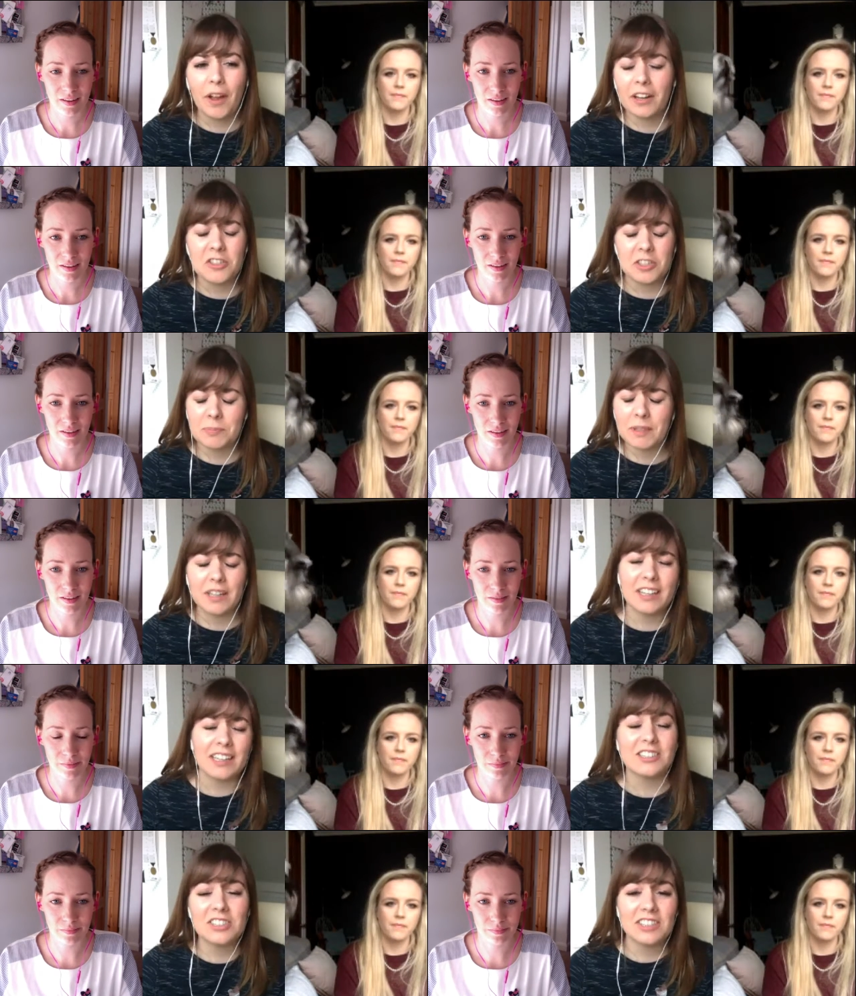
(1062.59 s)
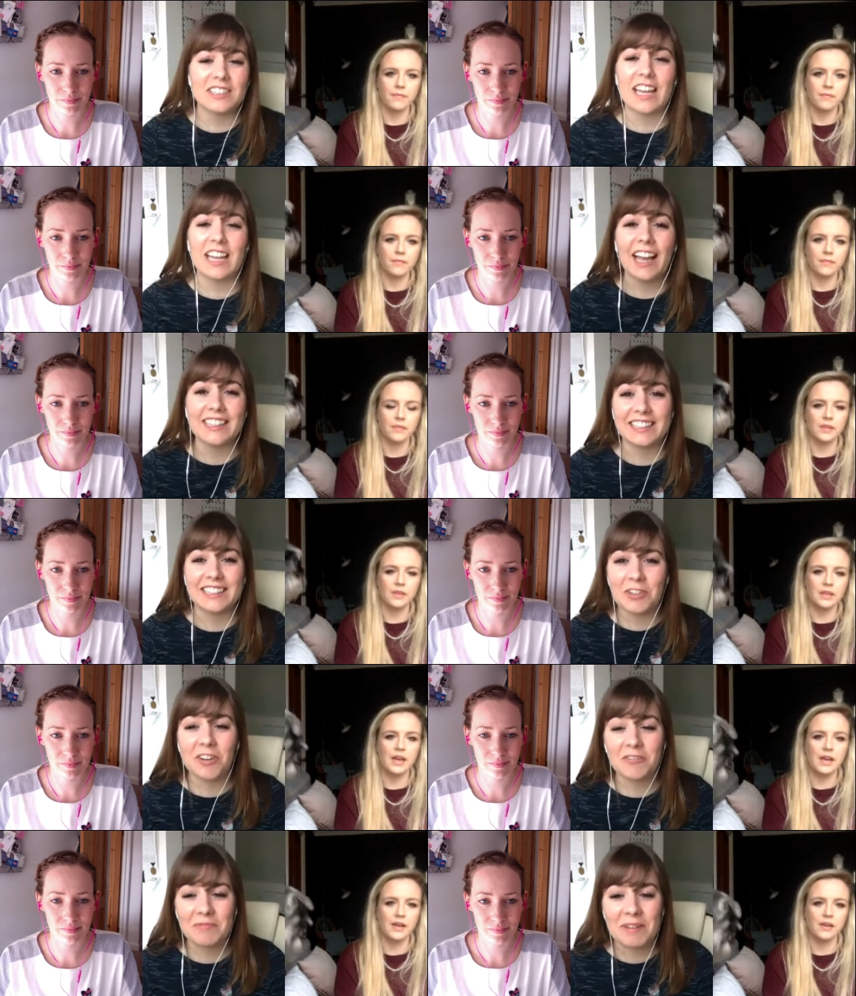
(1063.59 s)
Speaker 1: it and I'd just be like, It's just ads, it's
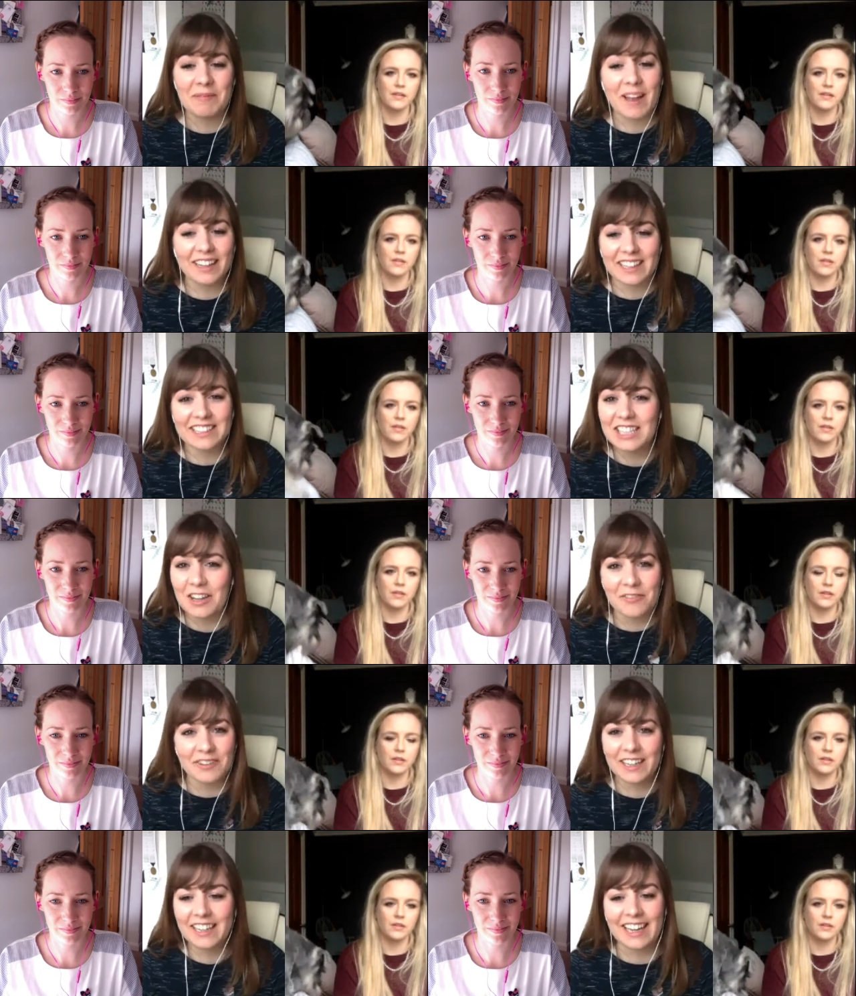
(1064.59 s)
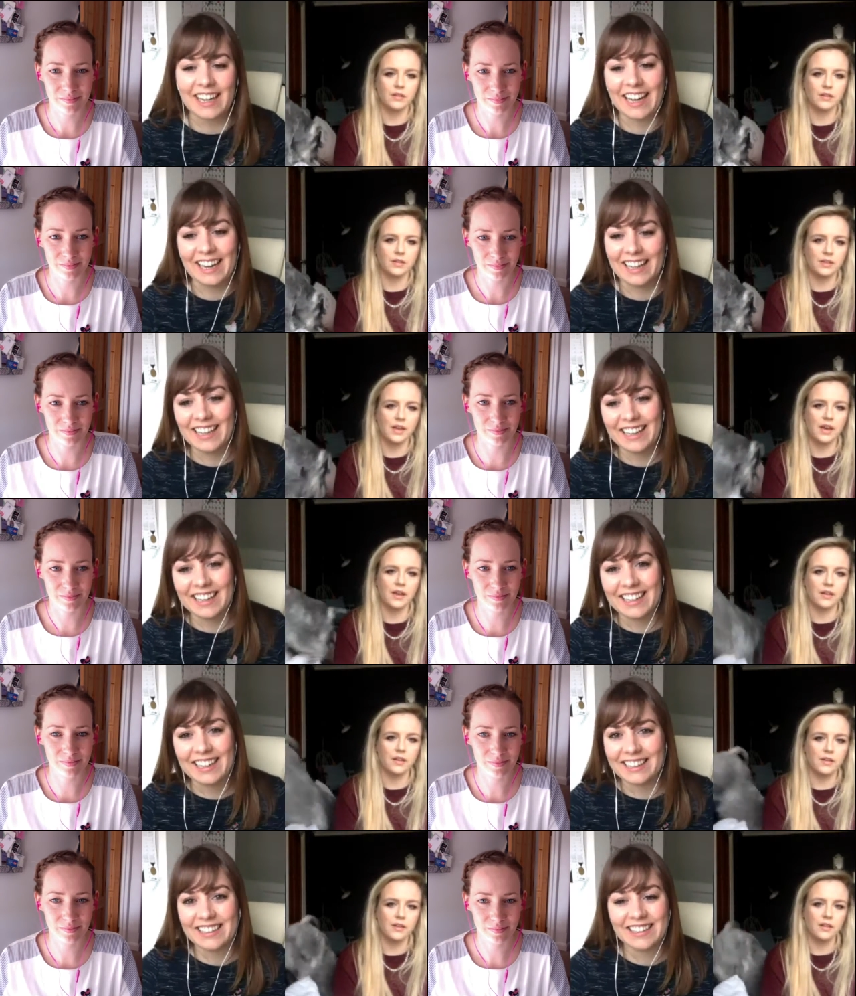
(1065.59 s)
driving yeah. me mad, there's nothing in here. Mm, like
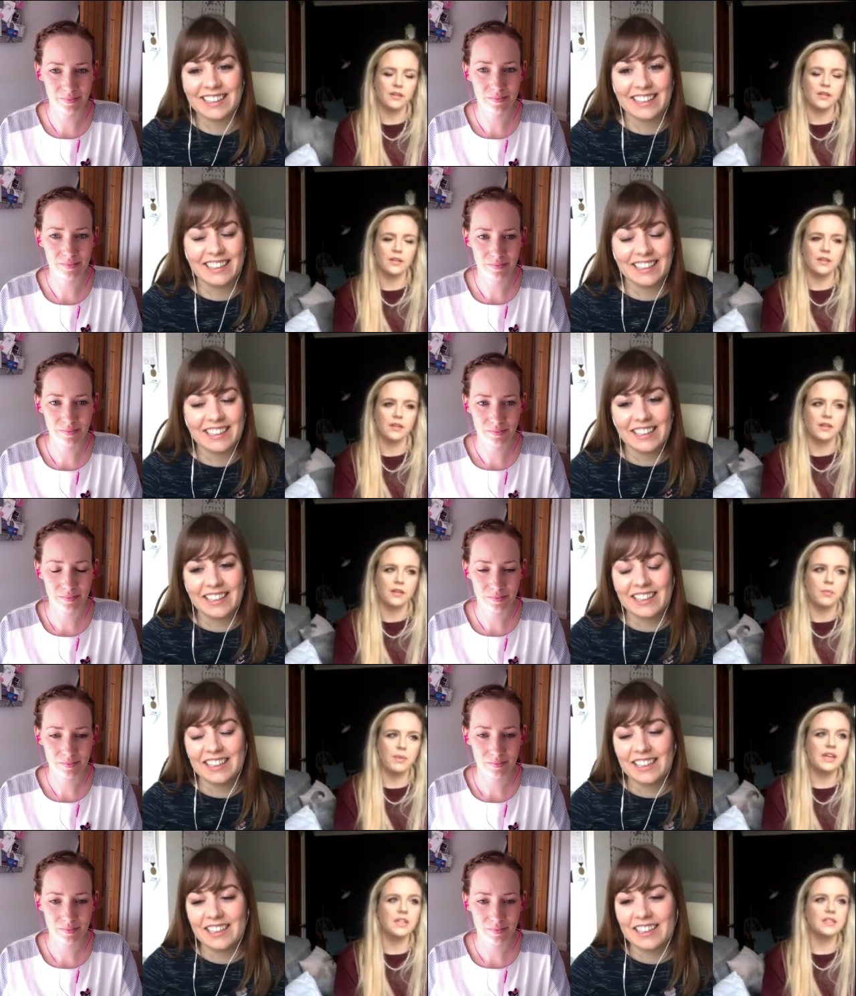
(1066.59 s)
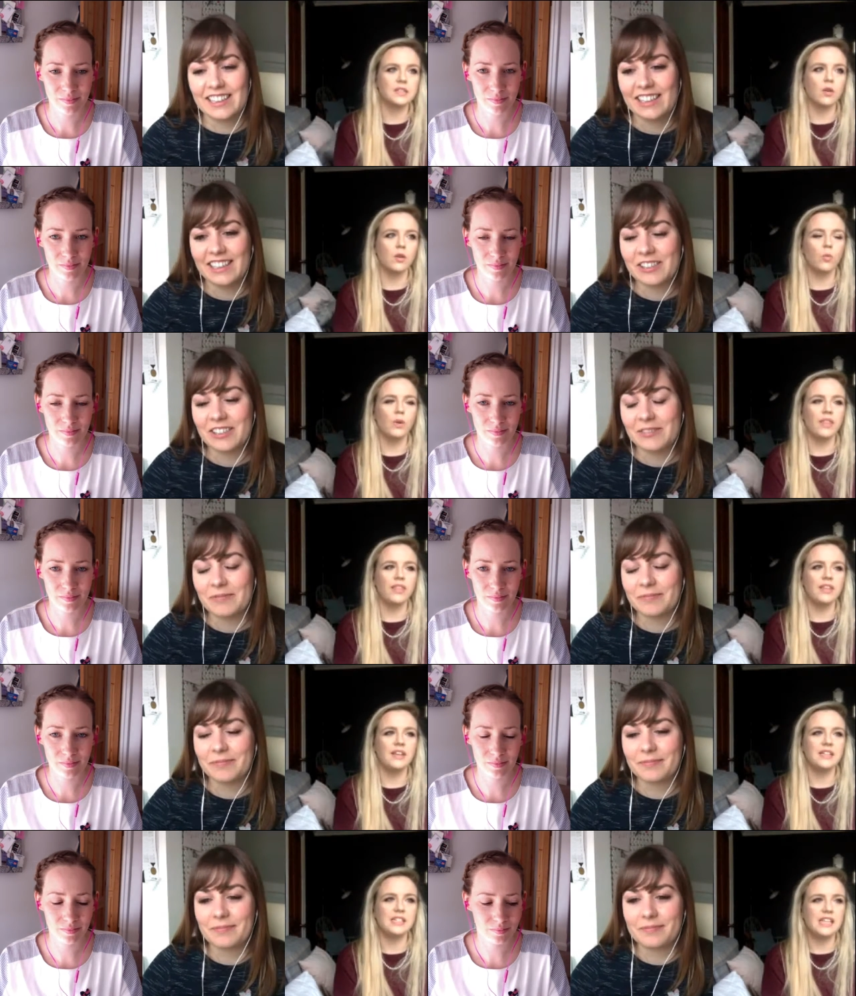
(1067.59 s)
Speaker 2: because with
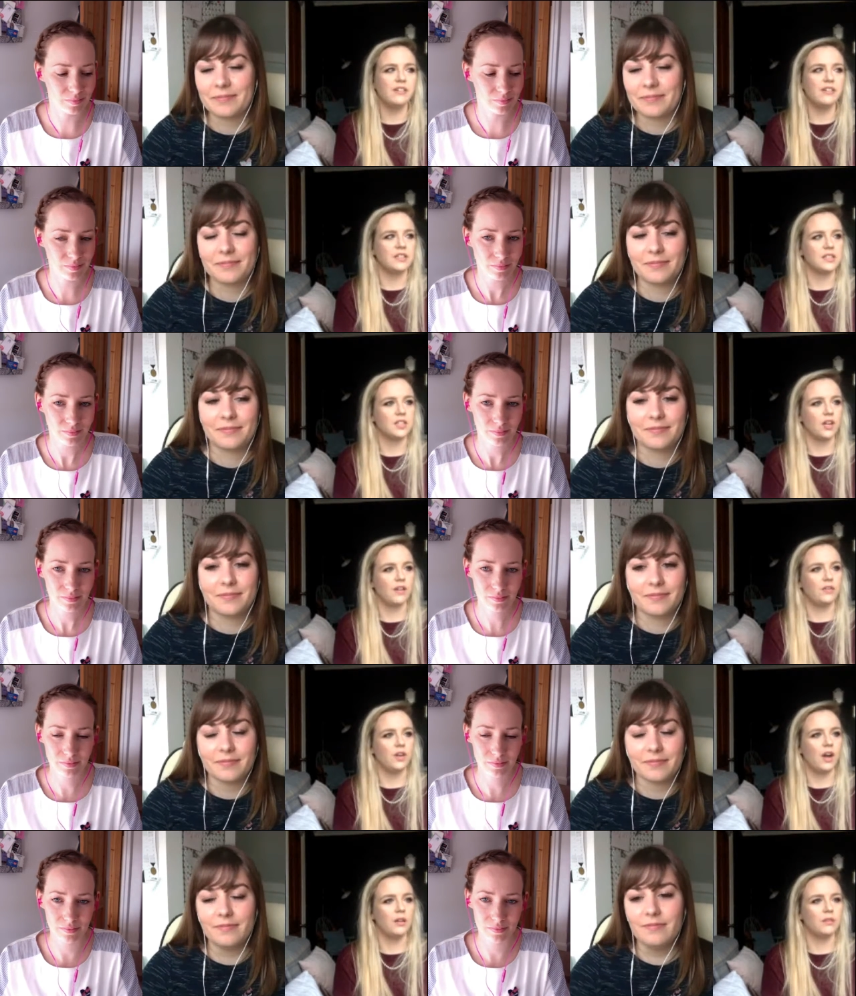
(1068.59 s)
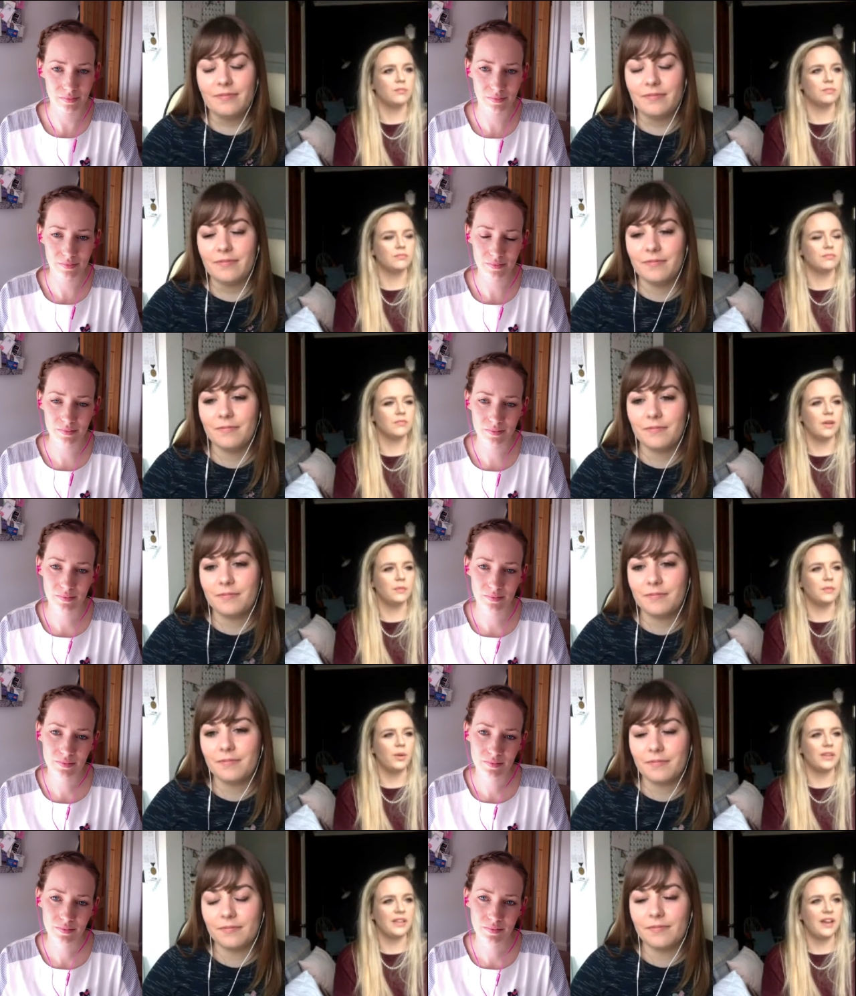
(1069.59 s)
the interior stuff I I'm
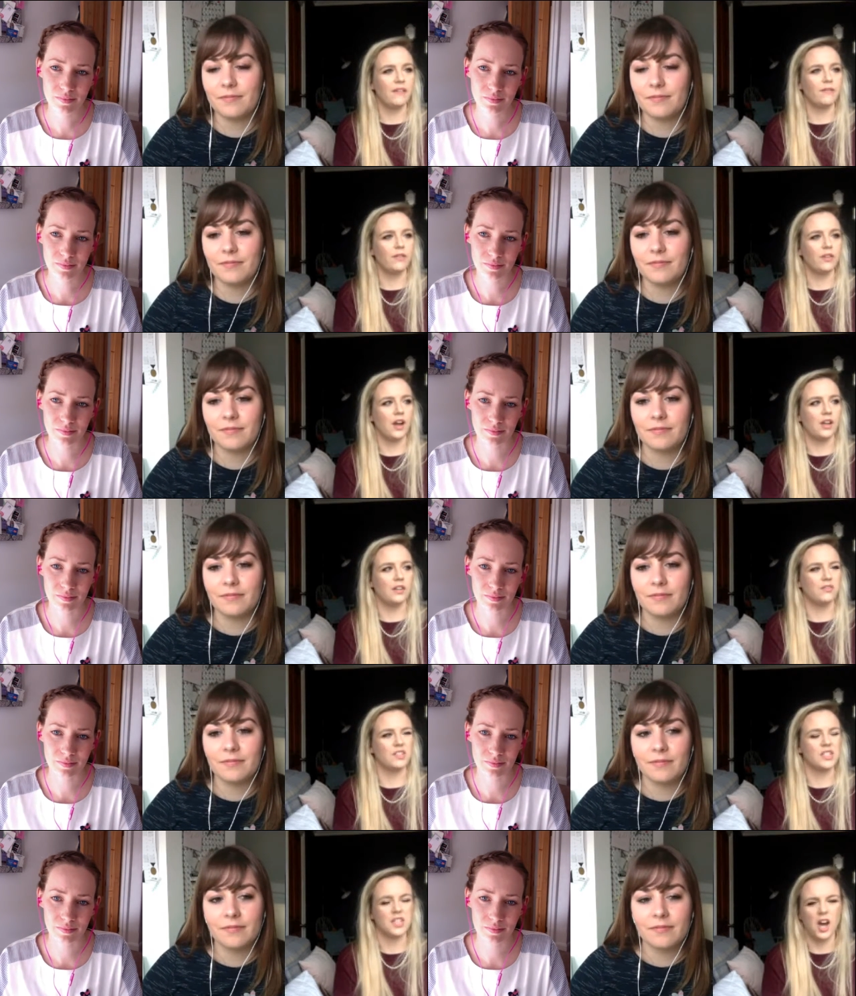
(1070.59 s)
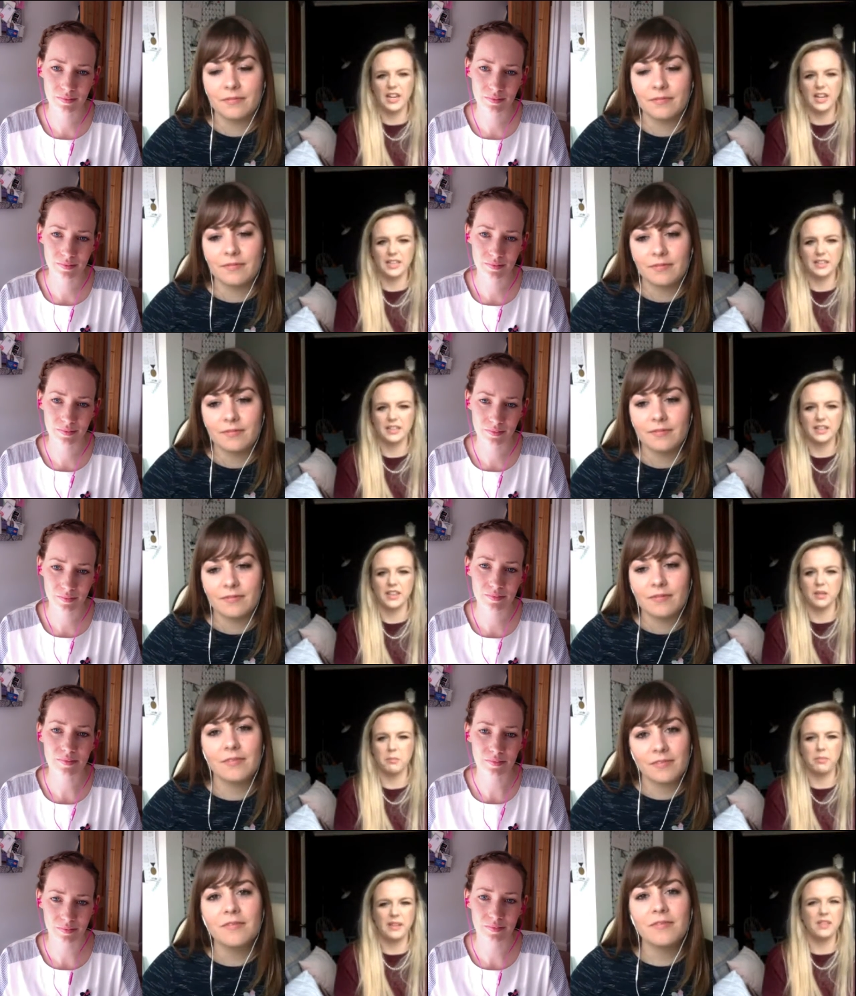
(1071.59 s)
going there for the kind of styling and
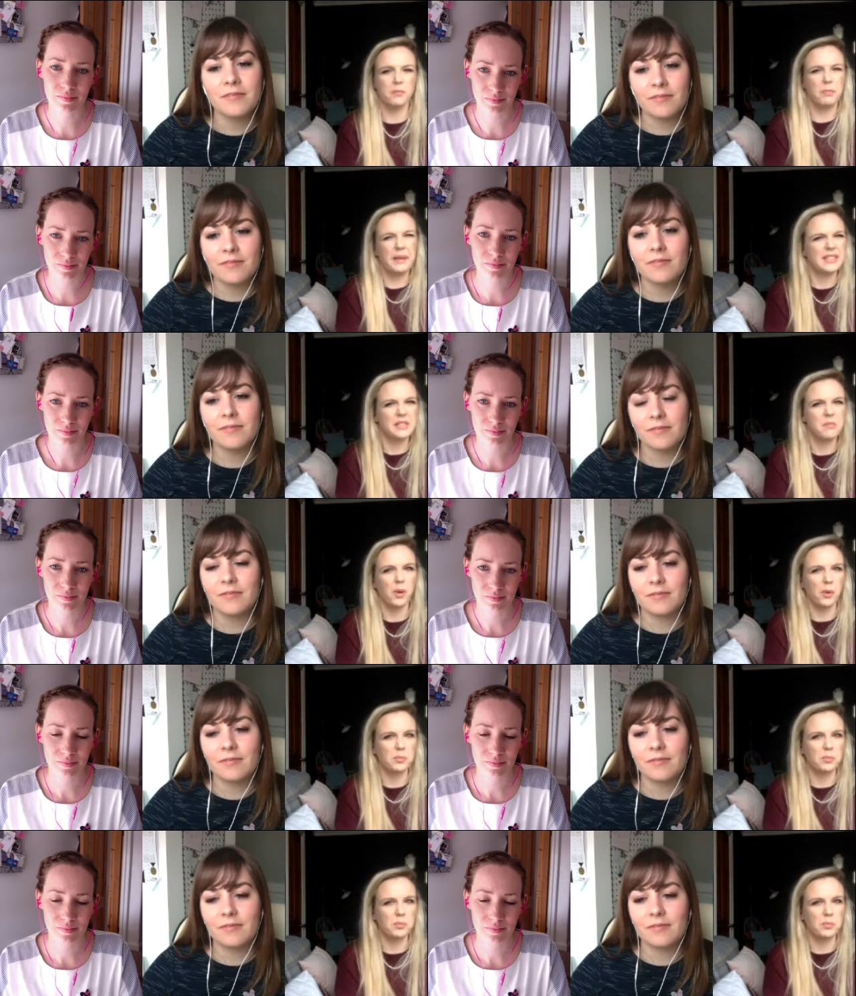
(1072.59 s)
the, bit, the bits and